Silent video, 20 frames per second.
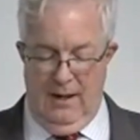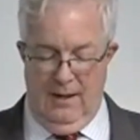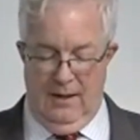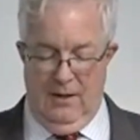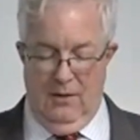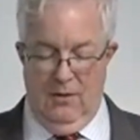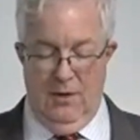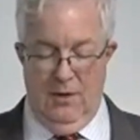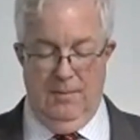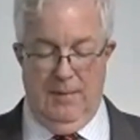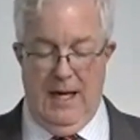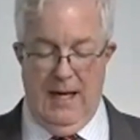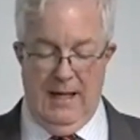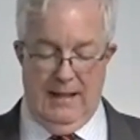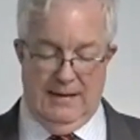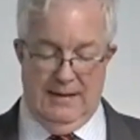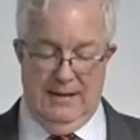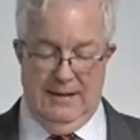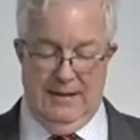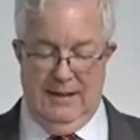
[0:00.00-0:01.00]
going
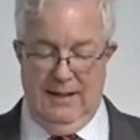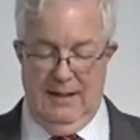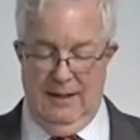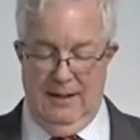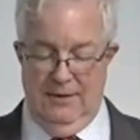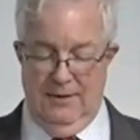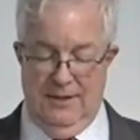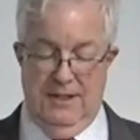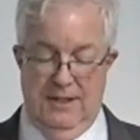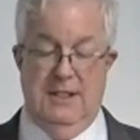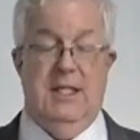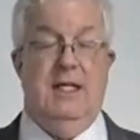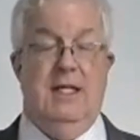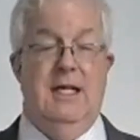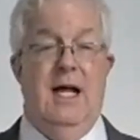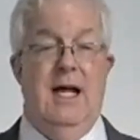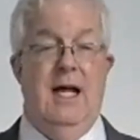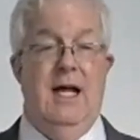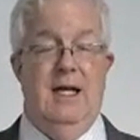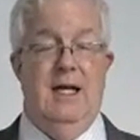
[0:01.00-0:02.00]
back to O.C.G.A
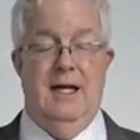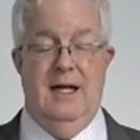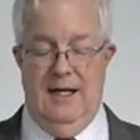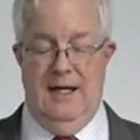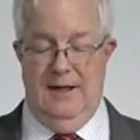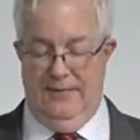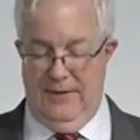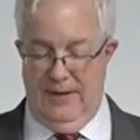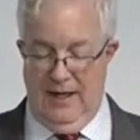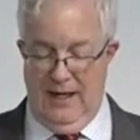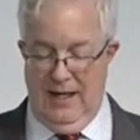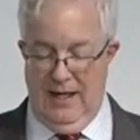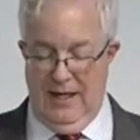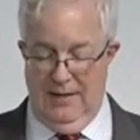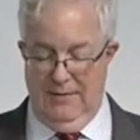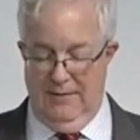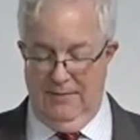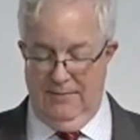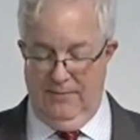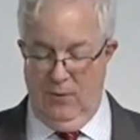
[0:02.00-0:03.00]

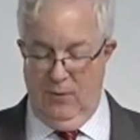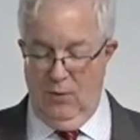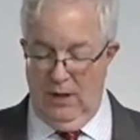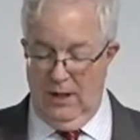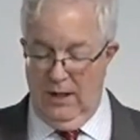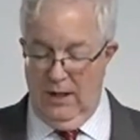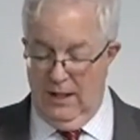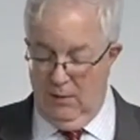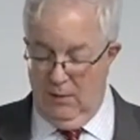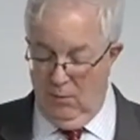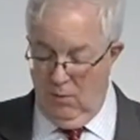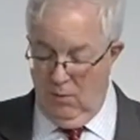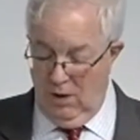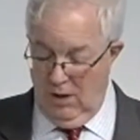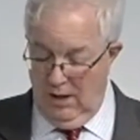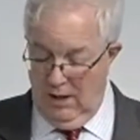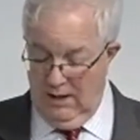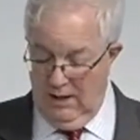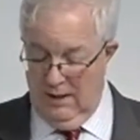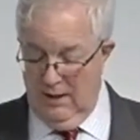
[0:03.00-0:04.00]

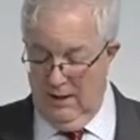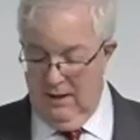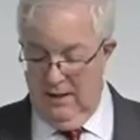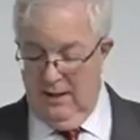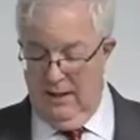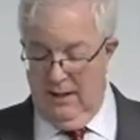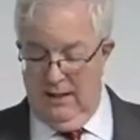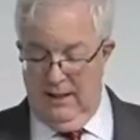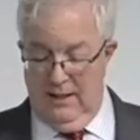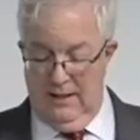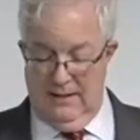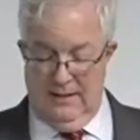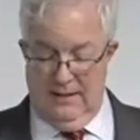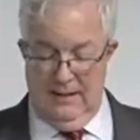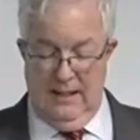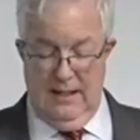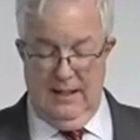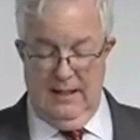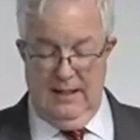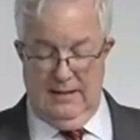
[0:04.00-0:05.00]
9-9-4A1, it
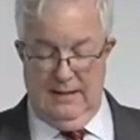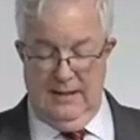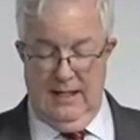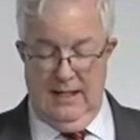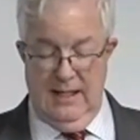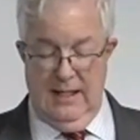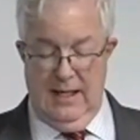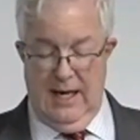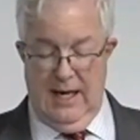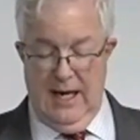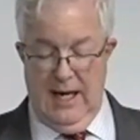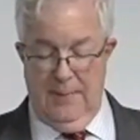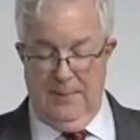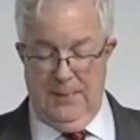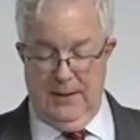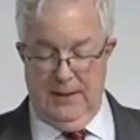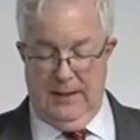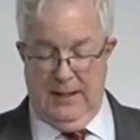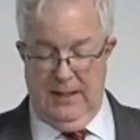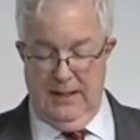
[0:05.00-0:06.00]
says any
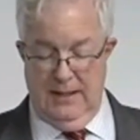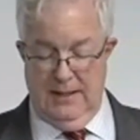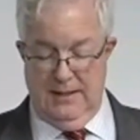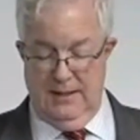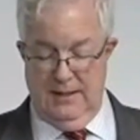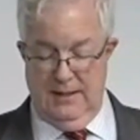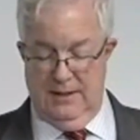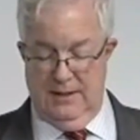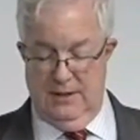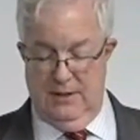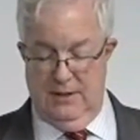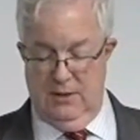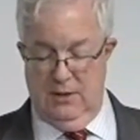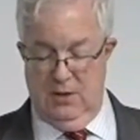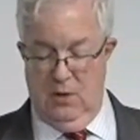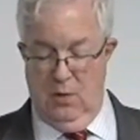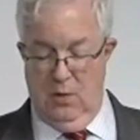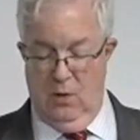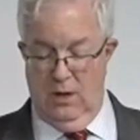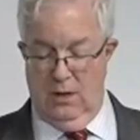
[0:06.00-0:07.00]
application to
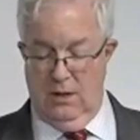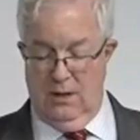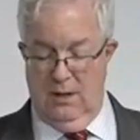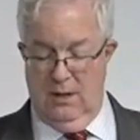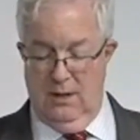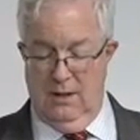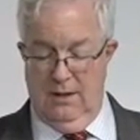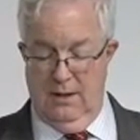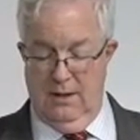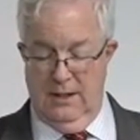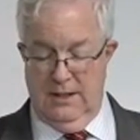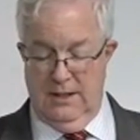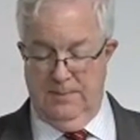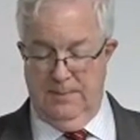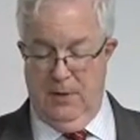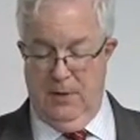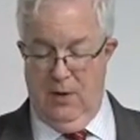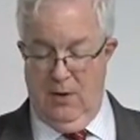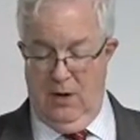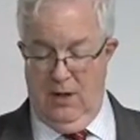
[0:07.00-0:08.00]
court under this
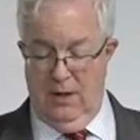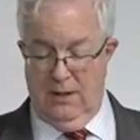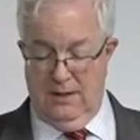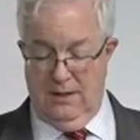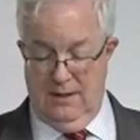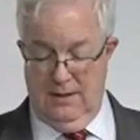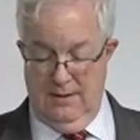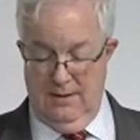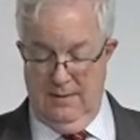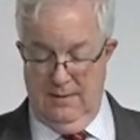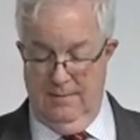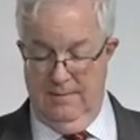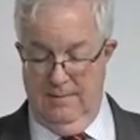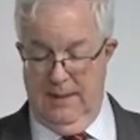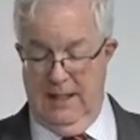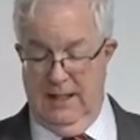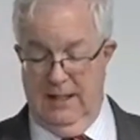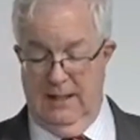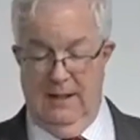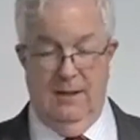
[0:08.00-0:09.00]
part,
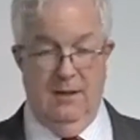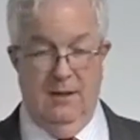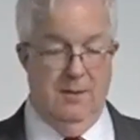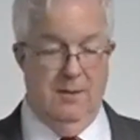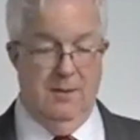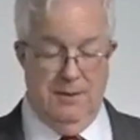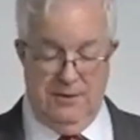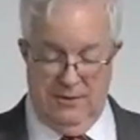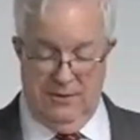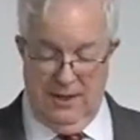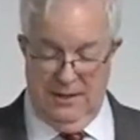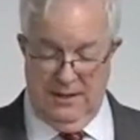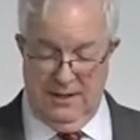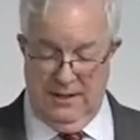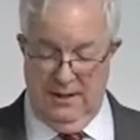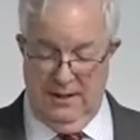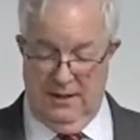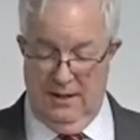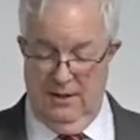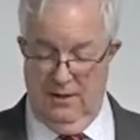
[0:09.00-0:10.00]
meaning the
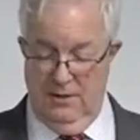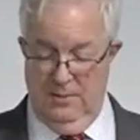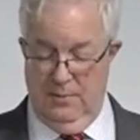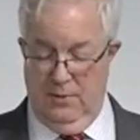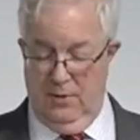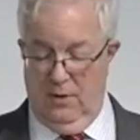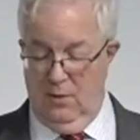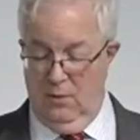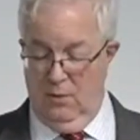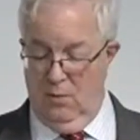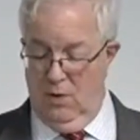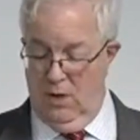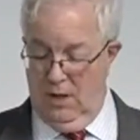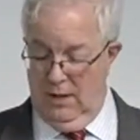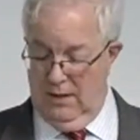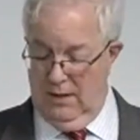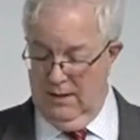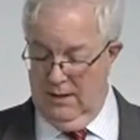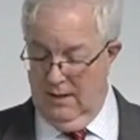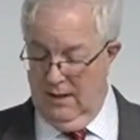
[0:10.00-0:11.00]
arbitration code, part
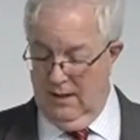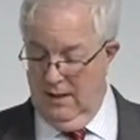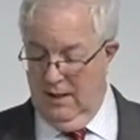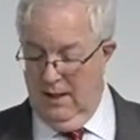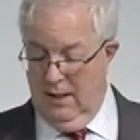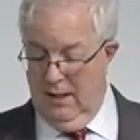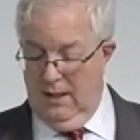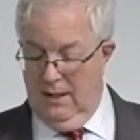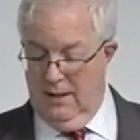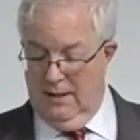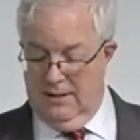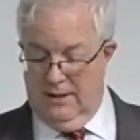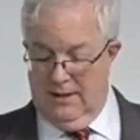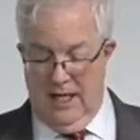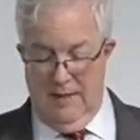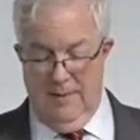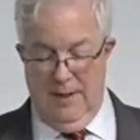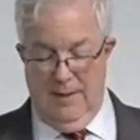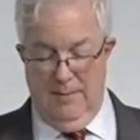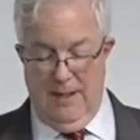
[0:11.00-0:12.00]
1,
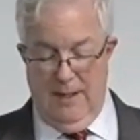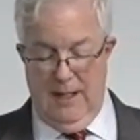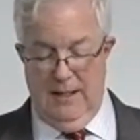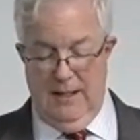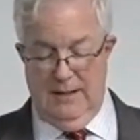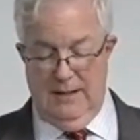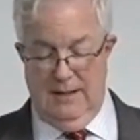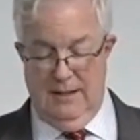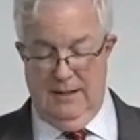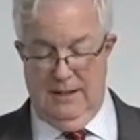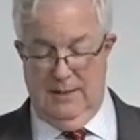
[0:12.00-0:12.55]
shall be made to the